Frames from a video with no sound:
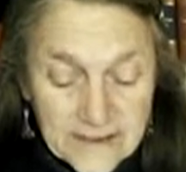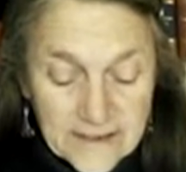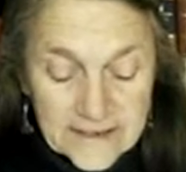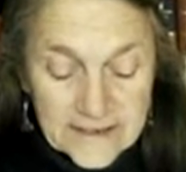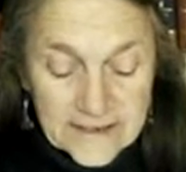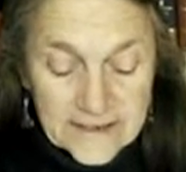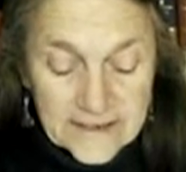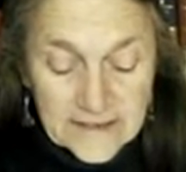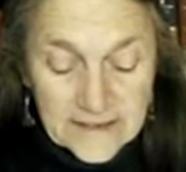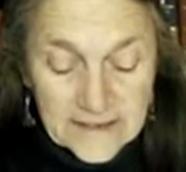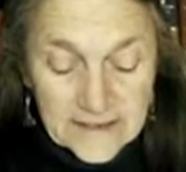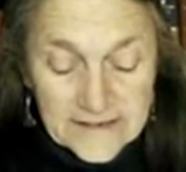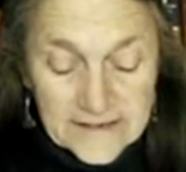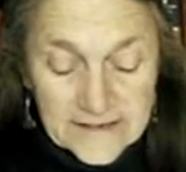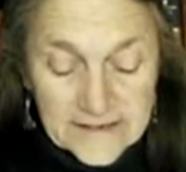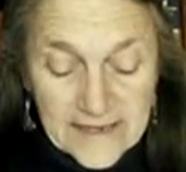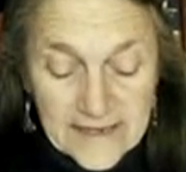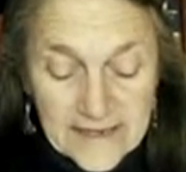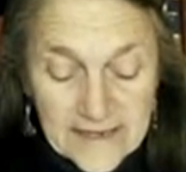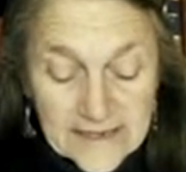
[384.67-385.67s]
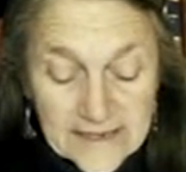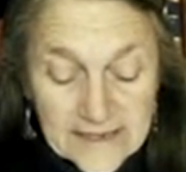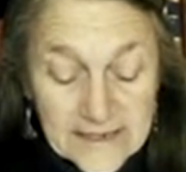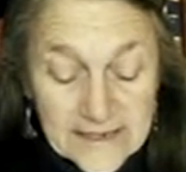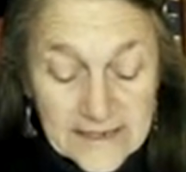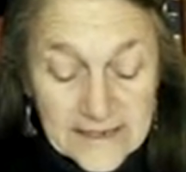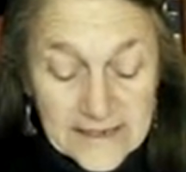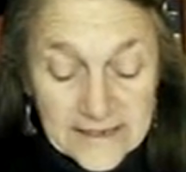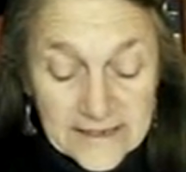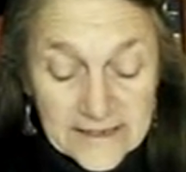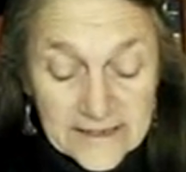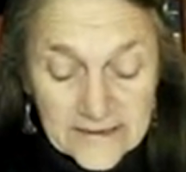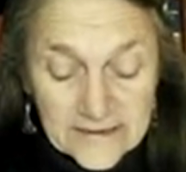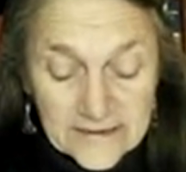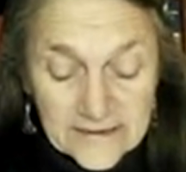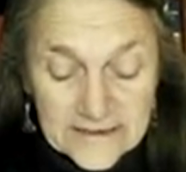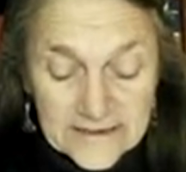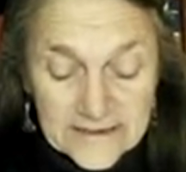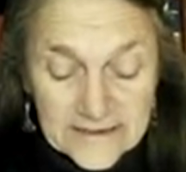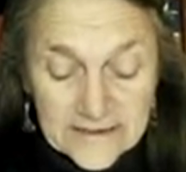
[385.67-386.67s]
especially educational
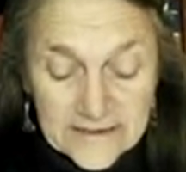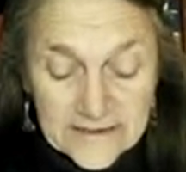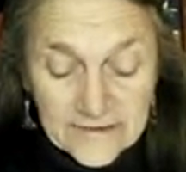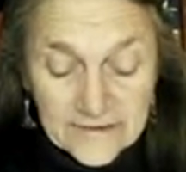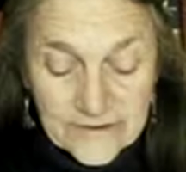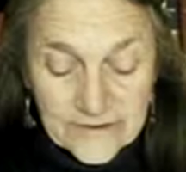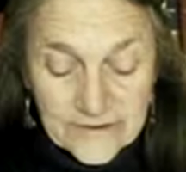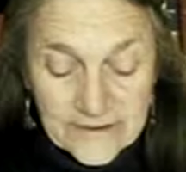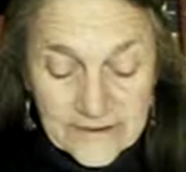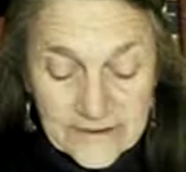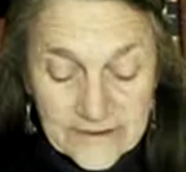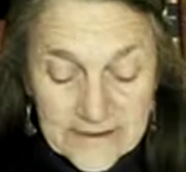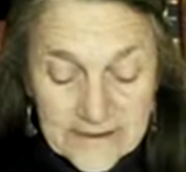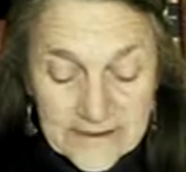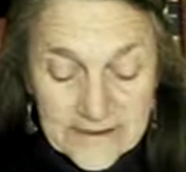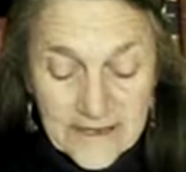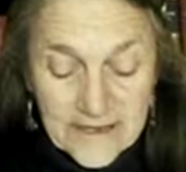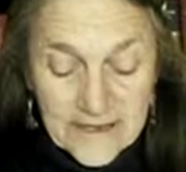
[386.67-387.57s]
institutions,